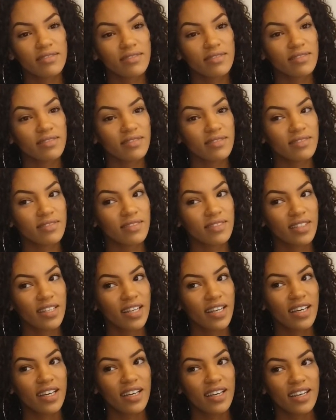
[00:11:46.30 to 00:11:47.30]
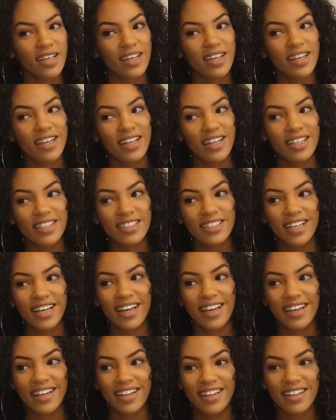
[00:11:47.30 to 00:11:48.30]
And I
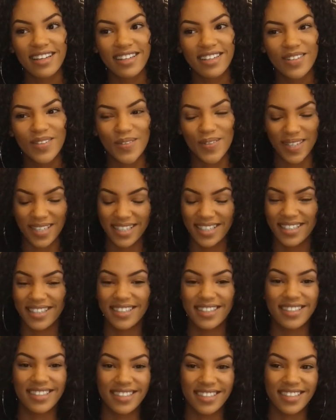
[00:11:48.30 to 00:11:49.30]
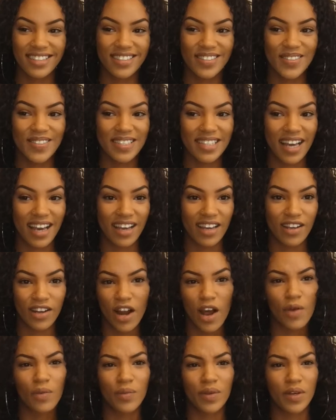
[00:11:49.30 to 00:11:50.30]
said, what? She was like, you're
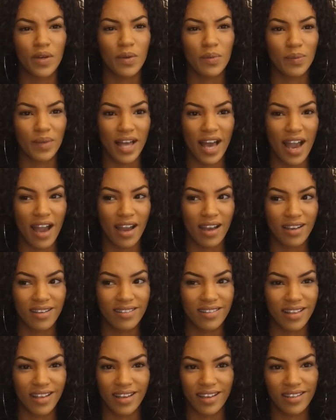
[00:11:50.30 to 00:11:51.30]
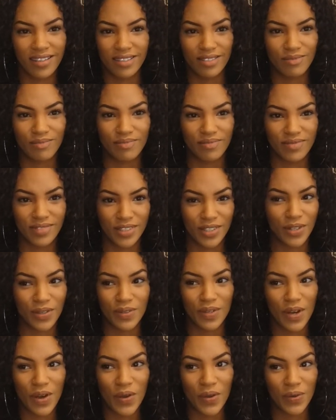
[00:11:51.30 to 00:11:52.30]
not real black. Like, you
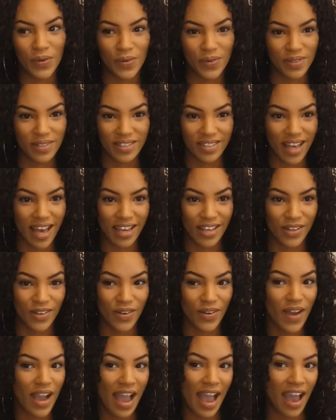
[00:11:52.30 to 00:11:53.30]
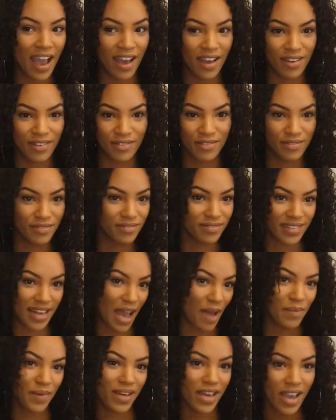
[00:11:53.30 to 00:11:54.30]
don't know, like, you don't have
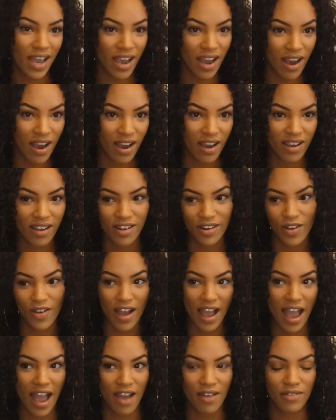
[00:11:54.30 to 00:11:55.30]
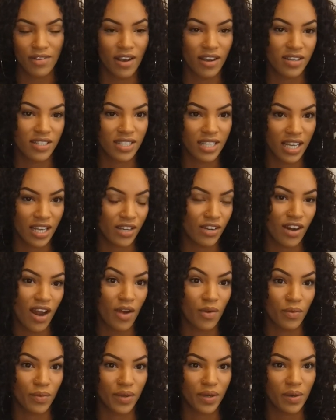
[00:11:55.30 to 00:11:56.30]
nappy hair. You don't have dark skin. You're
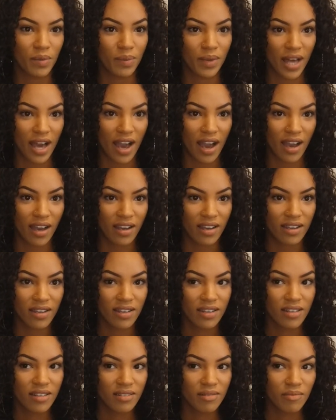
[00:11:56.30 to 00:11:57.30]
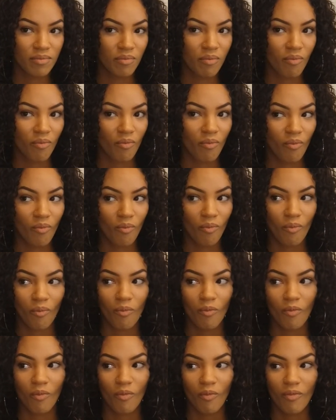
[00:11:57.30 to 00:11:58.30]
not real black.
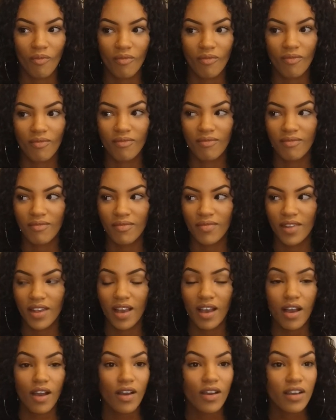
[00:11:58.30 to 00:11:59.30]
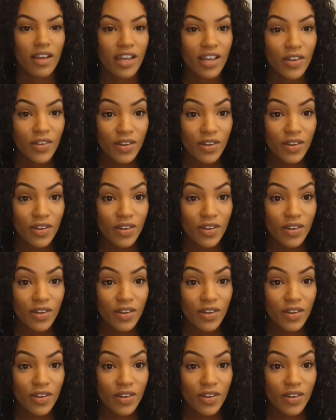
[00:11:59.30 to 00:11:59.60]
Can you